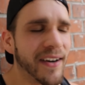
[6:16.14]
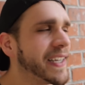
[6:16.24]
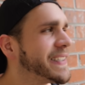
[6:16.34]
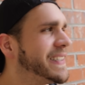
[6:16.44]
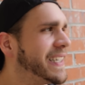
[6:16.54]
There
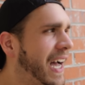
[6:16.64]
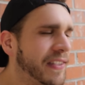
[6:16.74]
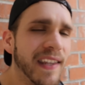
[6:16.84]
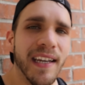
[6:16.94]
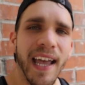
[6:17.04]
is
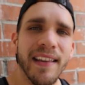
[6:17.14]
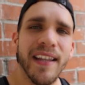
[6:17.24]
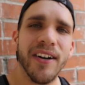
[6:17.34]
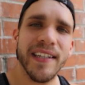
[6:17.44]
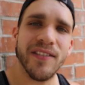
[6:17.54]
nothing
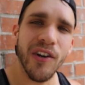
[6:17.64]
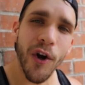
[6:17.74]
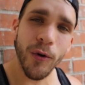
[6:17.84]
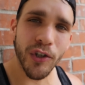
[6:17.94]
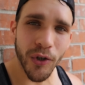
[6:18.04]
and there is
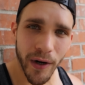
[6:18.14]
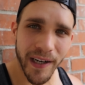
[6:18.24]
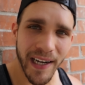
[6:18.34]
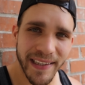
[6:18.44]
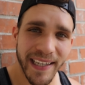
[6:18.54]
no
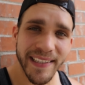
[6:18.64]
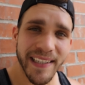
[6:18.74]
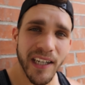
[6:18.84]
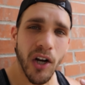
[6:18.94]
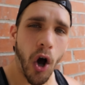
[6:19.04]
shortcut that is
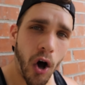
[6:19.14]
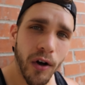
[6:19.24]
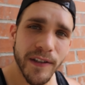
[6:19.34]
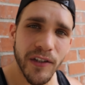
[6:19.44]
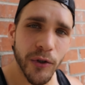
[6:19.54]
gonna
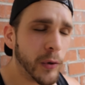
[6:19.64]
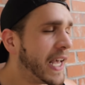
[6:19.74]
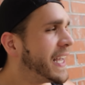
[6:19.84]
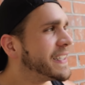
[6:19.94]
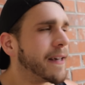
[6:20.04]
cause you
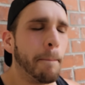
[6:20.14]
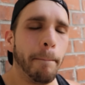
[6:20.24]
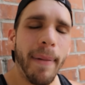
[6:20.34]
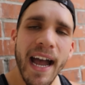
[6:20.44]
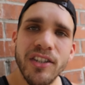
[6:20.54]
to
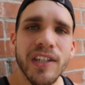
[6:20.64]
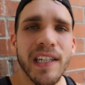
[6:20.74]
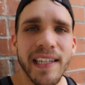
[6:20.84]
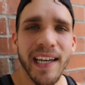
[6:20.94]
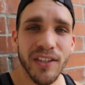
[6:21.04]

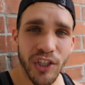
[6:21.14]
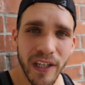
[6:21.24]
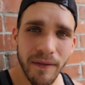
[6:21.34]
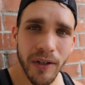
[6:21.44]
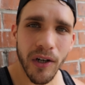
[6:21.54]
magically
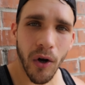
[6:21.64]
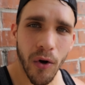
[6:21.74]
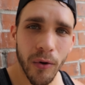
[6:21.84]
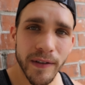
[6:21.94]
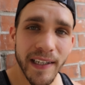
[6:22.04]
achieve your
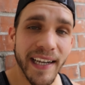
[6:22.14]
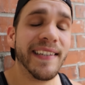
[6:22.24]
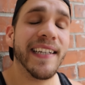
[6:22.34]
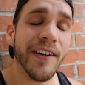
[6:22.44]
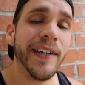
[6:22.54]
goals.
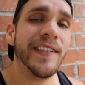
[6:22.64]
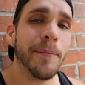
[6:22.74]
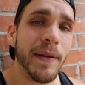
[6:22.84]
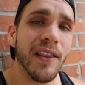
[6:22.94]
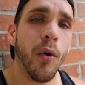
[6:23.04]
It's going to
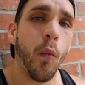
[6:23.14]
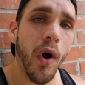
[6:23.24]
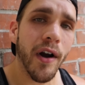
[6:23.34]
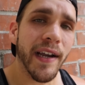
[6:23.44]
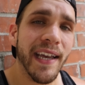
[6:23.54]
be the
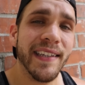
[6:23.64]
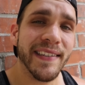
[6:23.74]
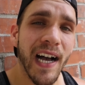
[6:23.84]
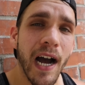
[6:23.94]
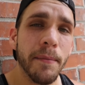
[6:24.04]
work and the
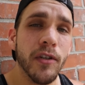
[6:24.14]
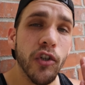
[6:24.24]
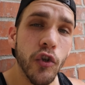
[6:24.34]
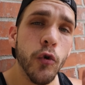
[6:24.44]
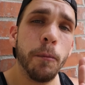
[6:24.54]
time
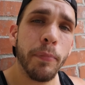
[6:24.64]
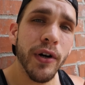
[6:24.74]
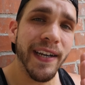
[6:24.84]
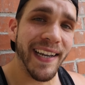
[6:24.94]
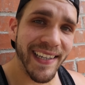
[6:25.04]
you
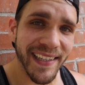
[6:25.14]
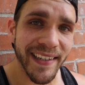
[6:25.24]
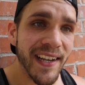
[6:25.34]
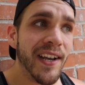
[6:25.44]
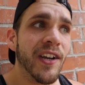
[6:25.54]
put
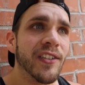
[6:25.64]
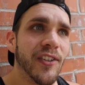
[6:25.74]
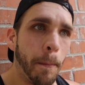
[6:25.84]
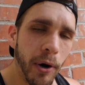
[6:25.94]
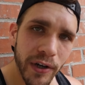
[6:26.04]
in.
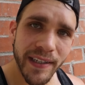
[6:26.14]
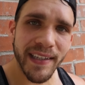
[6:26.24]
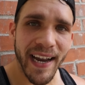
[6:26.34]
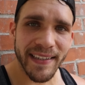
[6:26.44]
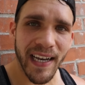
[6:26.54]
So put
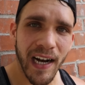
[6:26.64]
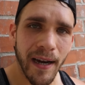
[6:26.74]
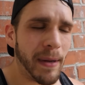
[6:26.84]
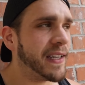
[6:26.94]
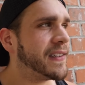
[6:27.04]
in that
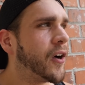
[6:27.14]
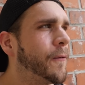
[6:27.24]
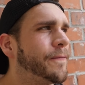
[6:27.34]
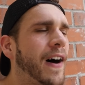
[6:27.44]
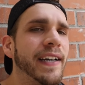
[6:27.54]
time and
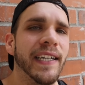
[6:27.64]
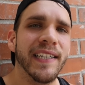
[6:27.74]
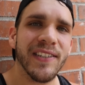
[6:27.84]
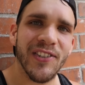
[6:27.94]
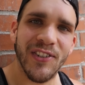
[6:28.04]
don't find an
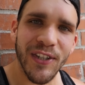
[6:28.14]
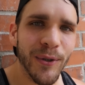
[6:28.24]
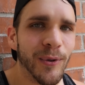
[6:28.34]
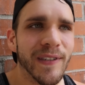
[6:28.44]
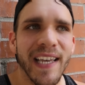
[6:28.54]

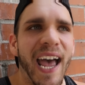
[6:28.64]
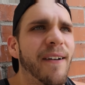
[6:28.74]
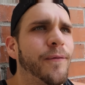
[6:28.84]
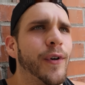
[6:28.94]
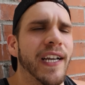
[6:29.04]
excuse
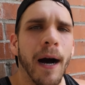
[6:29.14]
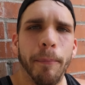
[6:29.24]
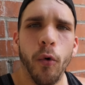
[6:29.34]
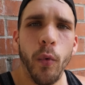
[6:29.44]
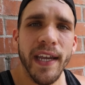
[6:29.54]
every
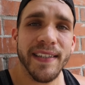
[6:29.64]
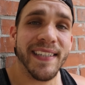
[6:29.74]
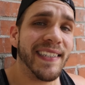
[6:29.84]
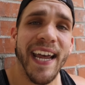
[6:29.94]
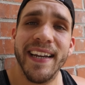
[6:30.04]
couple weeks
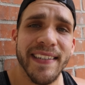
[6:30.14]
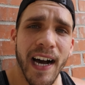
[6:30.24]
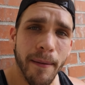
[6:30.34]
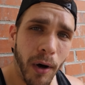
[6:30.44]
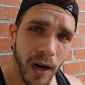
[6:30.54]
to take
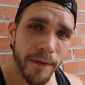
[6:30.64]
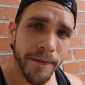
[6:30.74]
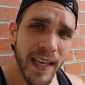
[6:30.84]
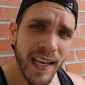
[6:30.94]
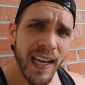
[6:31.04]
time
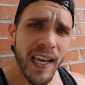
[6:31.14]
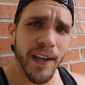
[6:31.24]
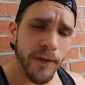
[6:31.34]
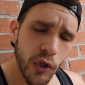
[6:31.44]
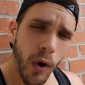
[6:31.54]
off.
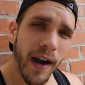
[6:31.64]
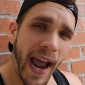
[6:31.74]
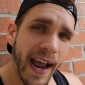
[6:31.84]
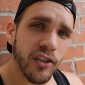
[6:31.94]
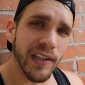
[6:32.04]
If you are
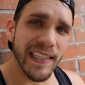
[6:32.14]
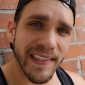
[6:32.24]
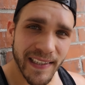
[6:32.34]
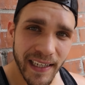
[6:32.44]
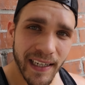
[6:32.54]
actually
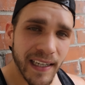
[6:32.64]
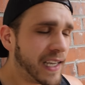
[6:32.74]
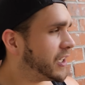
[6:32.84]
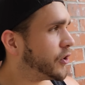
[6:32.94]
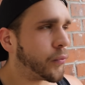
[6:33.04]
sick,
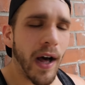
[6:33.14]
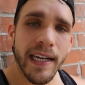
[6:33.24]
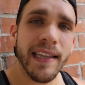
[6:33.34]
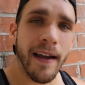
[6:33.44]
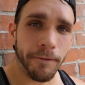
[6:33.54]
you're
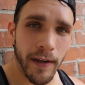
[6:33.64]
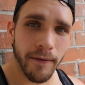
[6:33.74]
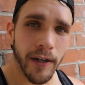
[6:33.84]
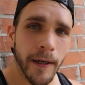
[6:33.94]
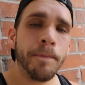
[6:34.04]
running that
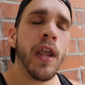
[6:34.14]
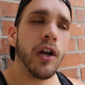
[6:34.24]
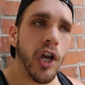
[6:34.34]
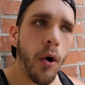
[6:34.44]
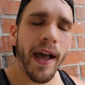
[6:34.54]
fever,
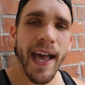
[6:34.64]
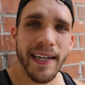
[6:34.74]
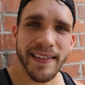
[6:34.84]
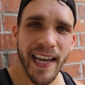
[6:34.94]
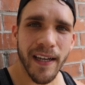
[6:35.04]
go
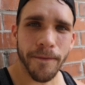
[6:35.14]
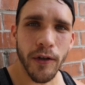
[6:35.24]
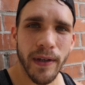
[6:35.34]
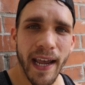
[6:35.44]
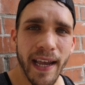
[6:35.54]
ahead and take a
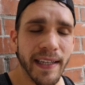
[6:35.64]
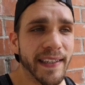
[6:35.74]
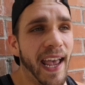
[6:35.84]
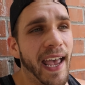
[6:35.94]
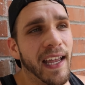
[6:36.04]
few
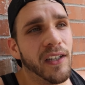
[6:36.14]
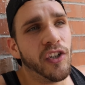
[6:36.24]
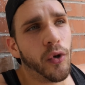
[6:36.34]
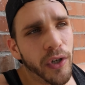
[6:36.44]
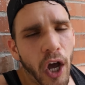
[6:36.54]
days and
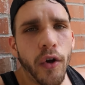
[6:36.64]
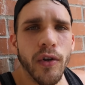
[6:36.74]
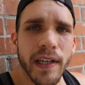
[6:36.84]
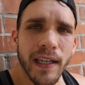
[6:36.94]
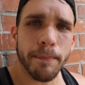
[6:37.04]
you'll know
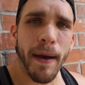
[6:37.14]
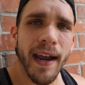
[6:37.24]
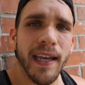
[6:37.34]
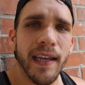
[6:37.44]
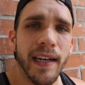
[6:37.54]
you could get
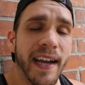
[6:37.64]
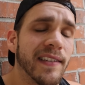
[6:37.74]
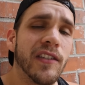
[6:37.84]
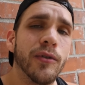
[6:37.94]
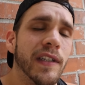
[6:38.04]
back in
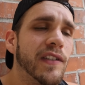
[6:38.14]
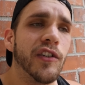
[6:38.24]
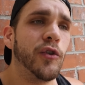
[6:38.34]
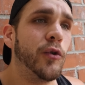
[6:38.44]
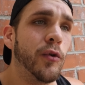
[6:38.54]
as soon as
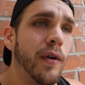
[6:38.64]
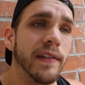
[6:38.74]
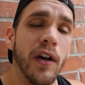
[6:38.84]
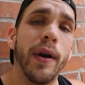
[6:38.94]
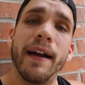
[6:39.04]
you
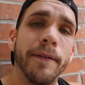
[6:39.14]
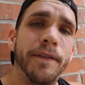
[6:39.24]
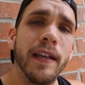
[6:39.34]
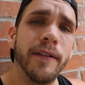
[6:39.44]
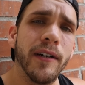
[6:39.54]
don't have a
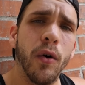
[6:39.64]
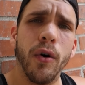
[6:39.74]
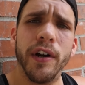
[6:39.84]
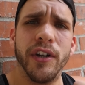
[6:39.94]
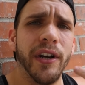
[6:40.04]
fever
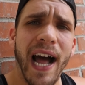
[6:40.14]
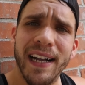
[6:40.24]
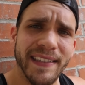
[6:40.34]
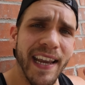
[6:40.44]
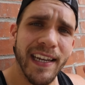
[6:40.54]
or you're
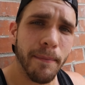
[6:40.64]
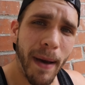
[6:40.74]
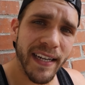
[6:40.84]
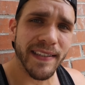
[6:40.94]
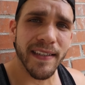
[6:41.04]
not taking
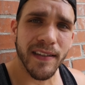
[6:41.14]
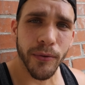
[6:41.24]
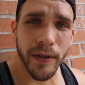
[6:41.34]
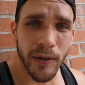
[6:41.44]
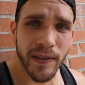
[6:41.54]
medicine
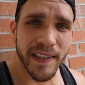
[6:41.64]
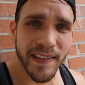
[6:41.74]
to reduce the